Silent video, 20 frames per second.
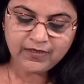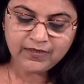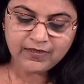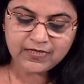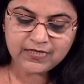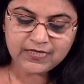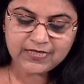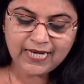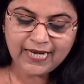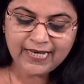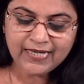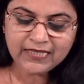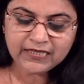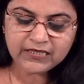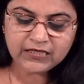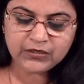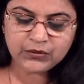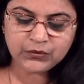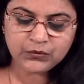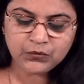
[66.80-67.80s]
The
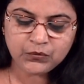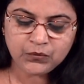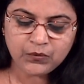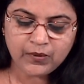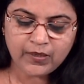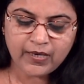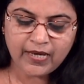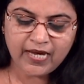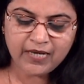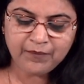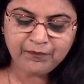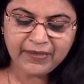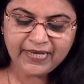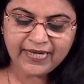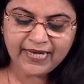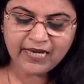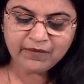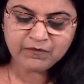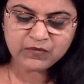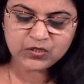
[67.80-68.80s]
child grew and
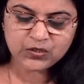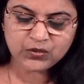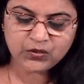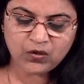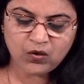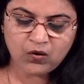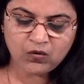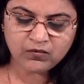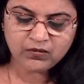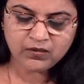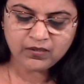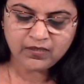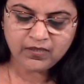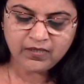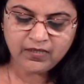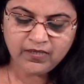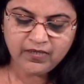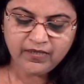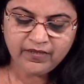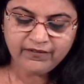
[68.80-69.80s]
became strong,
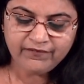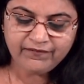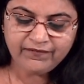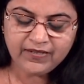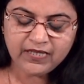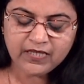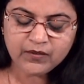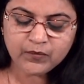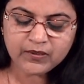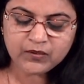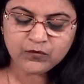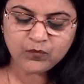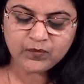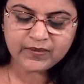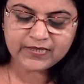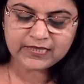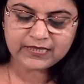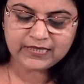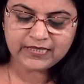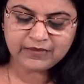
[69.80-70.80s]
filled with
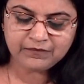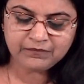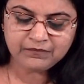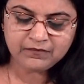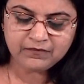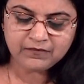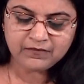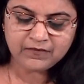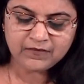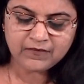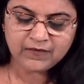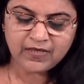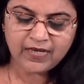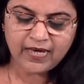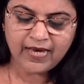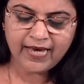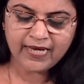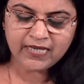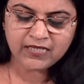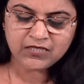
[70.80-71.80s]
wisdom,
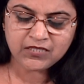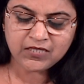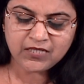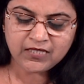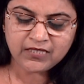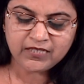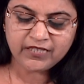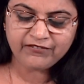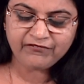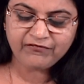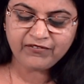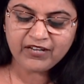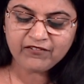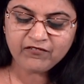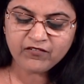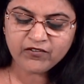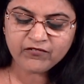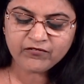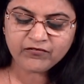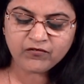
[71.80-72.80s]
and the
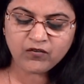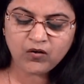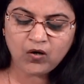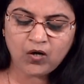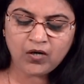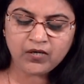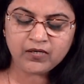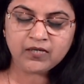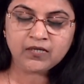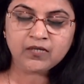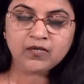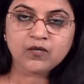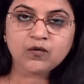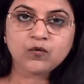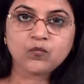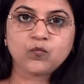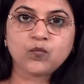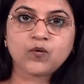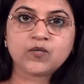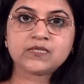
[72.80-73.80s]
favor of God
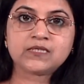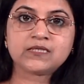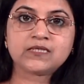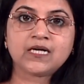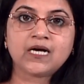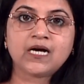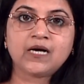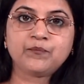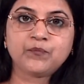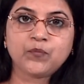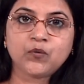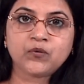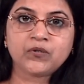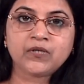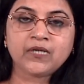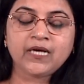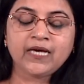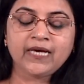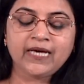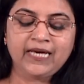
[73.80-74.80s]
was
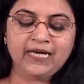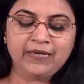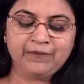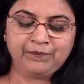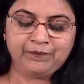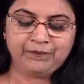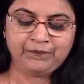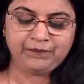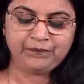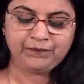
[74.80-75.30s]
upon him.